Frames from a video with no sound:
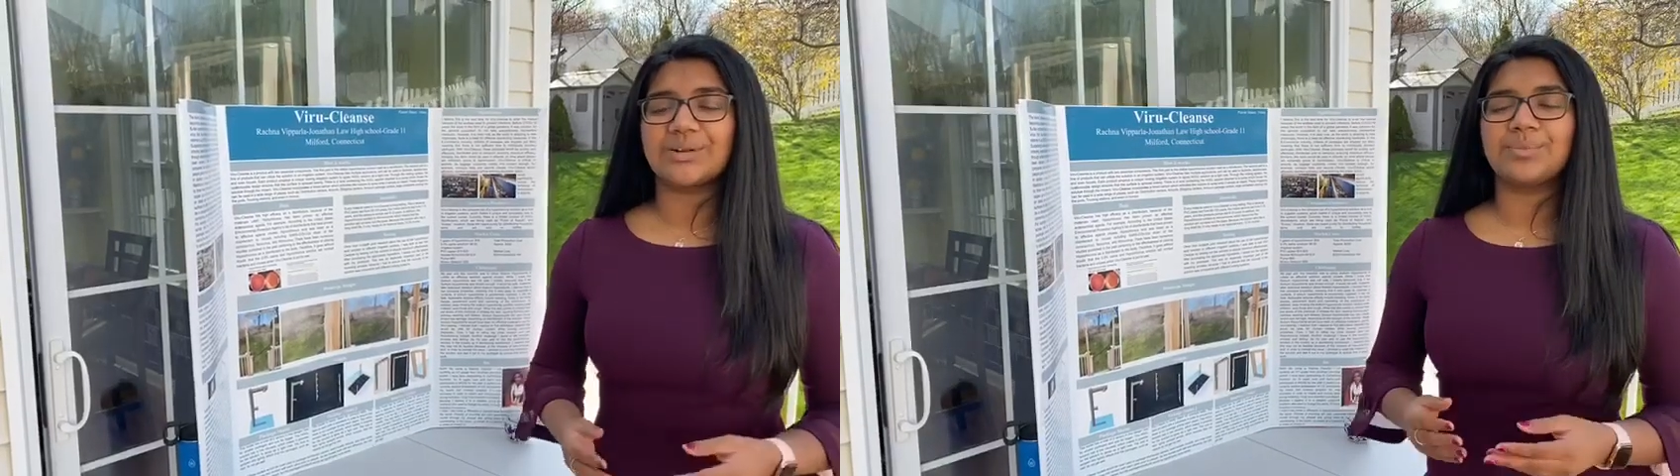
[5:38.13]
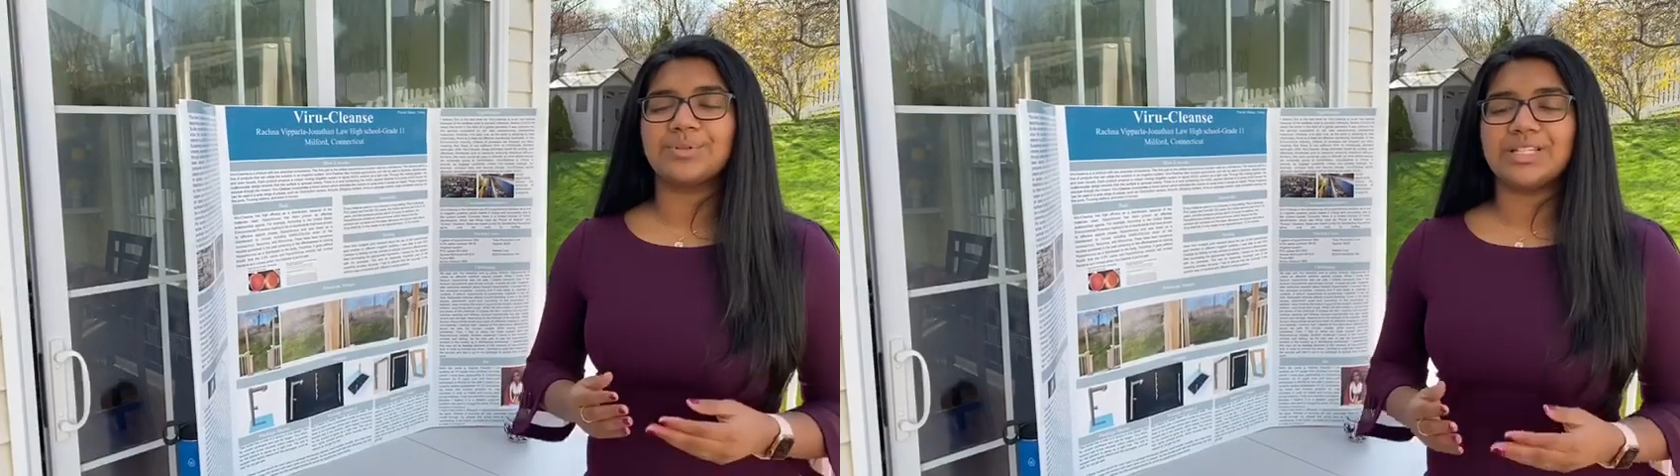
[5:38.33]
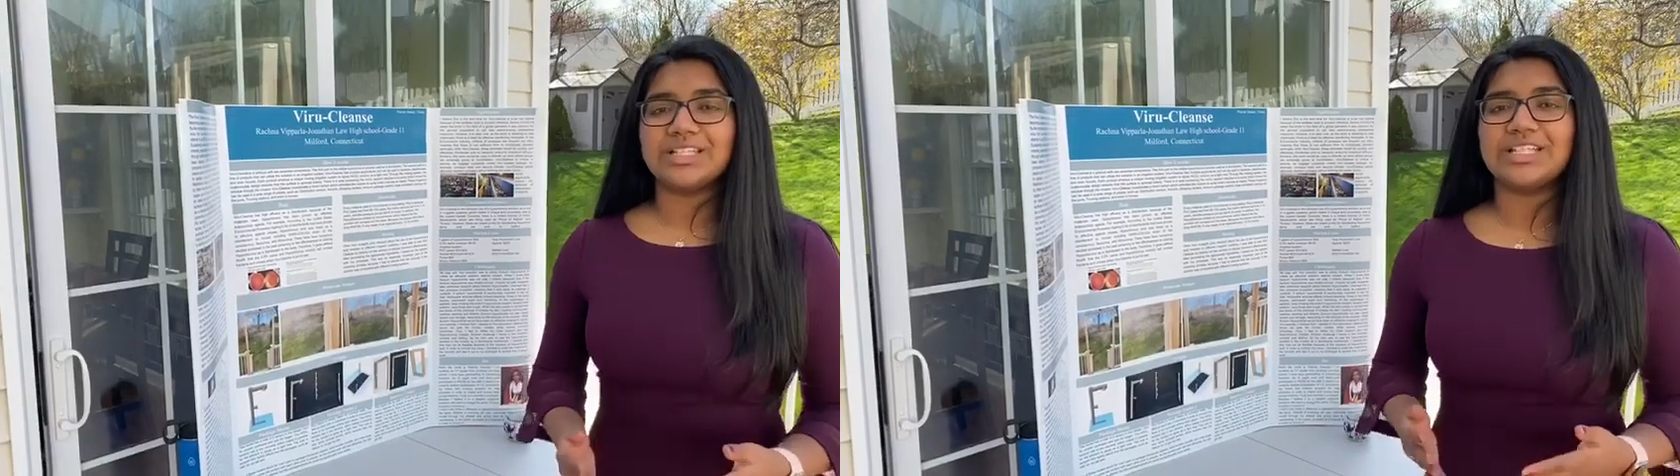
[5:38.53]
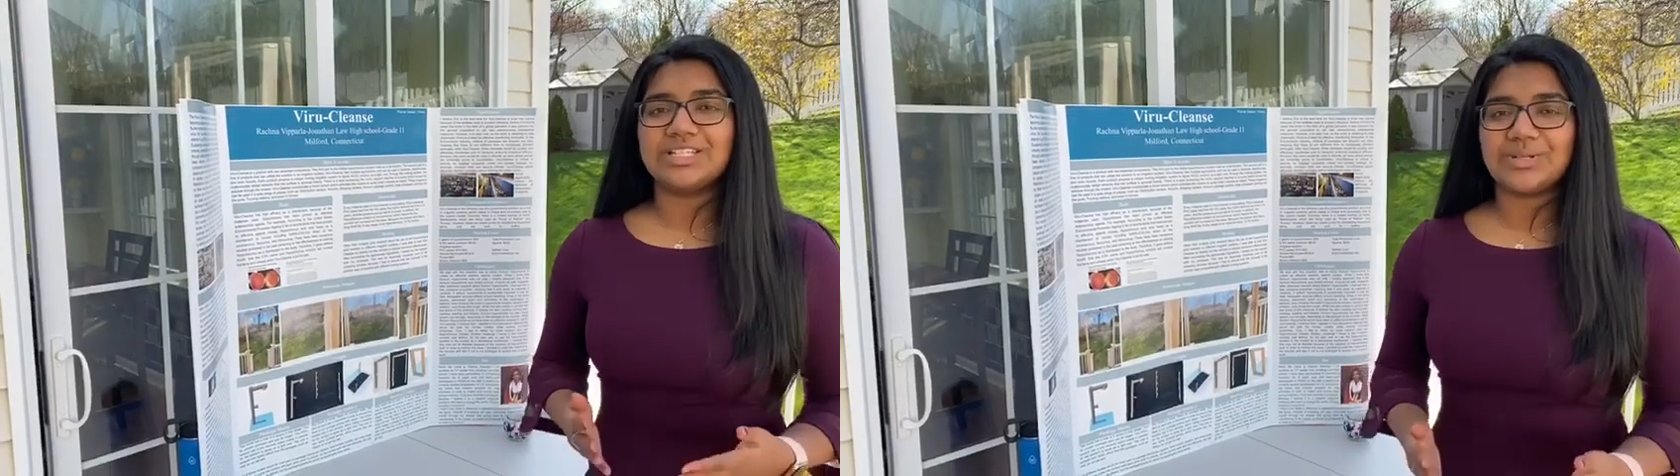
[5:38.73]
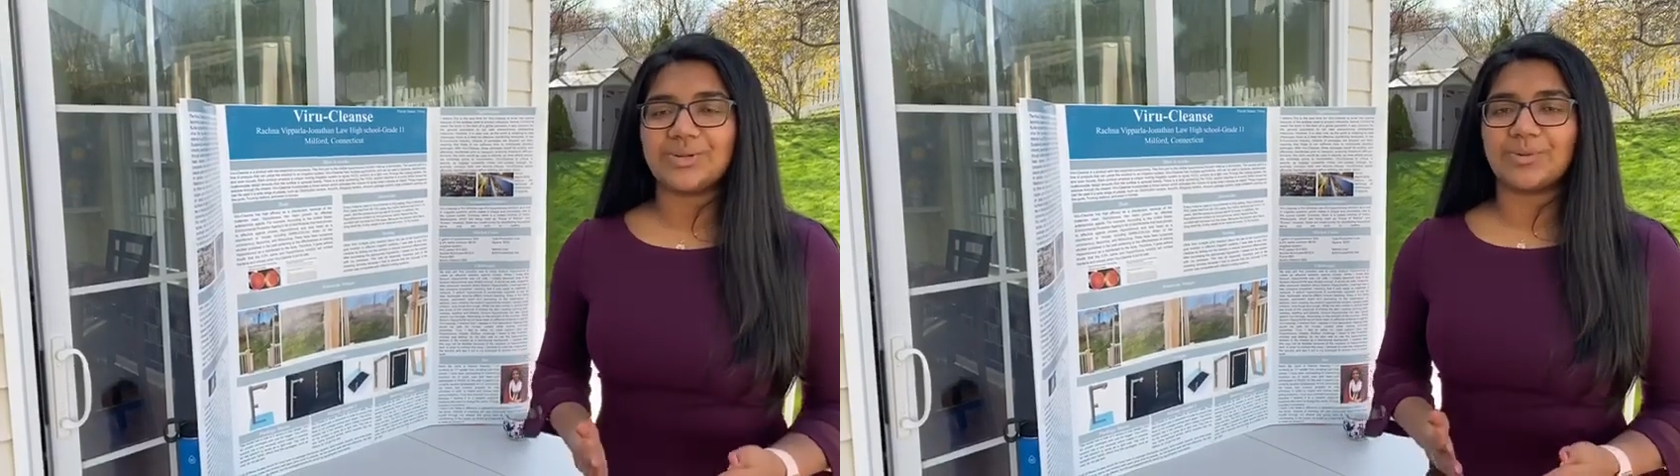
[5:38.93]
completely
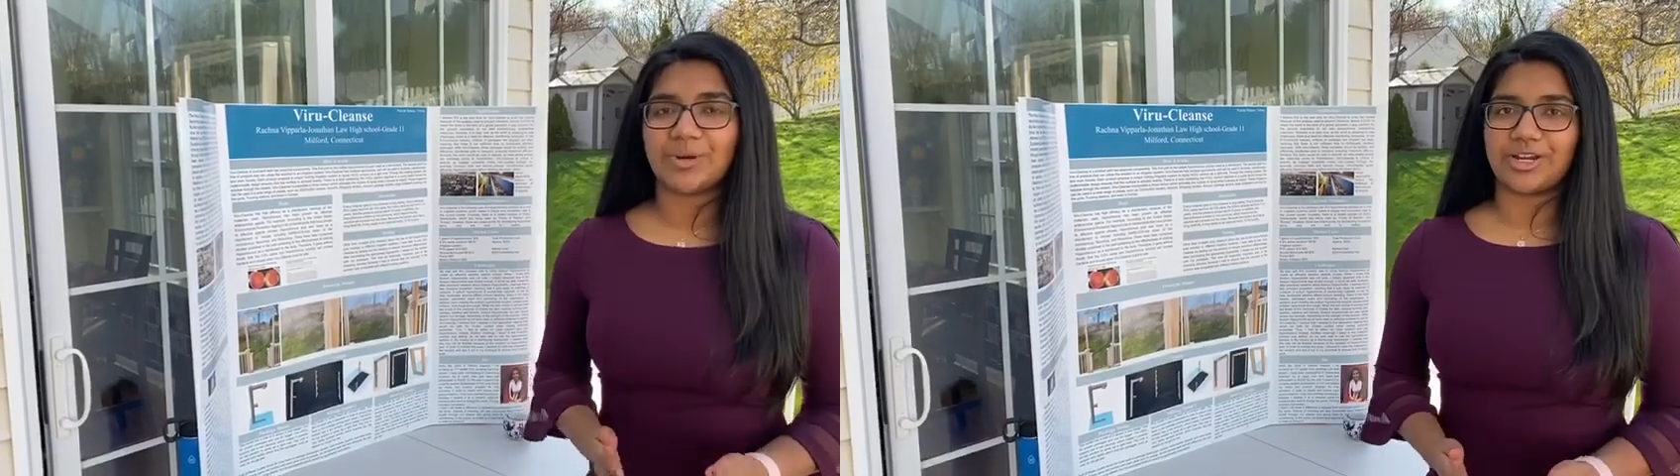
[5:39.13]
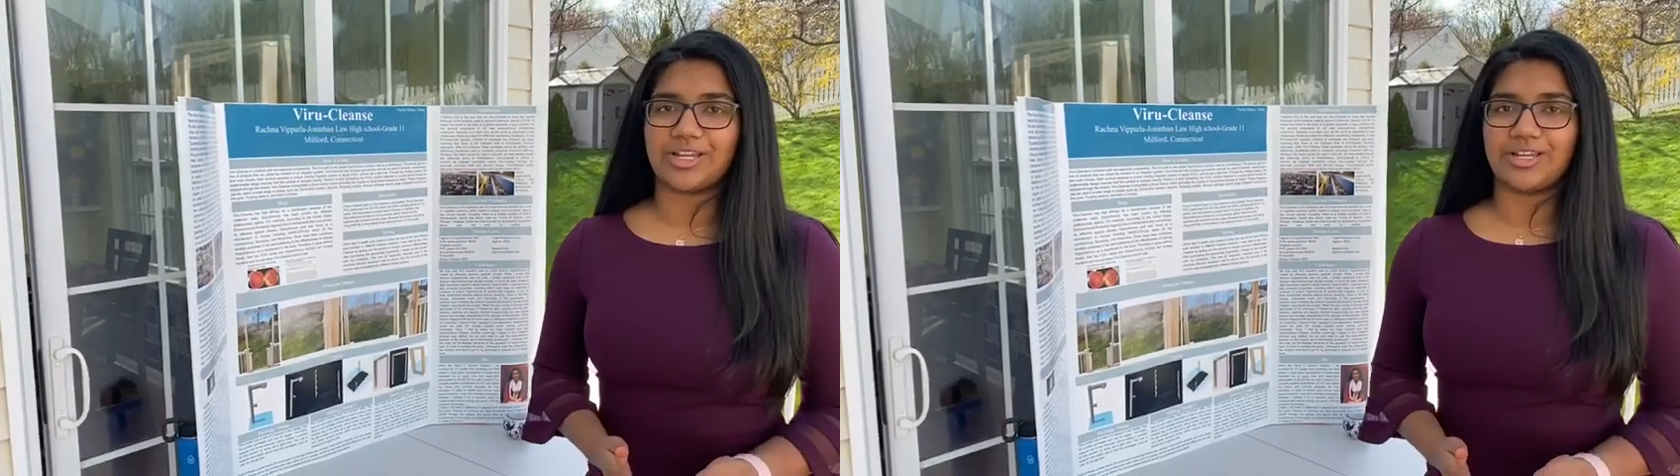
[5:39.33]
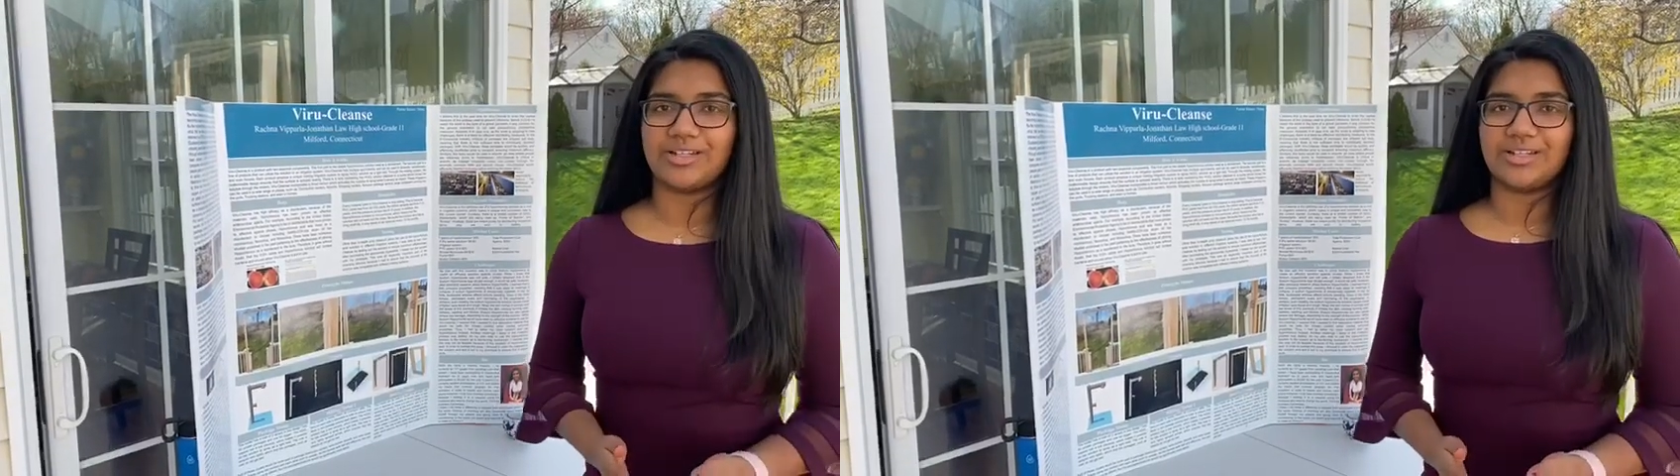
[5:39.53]
new to the market.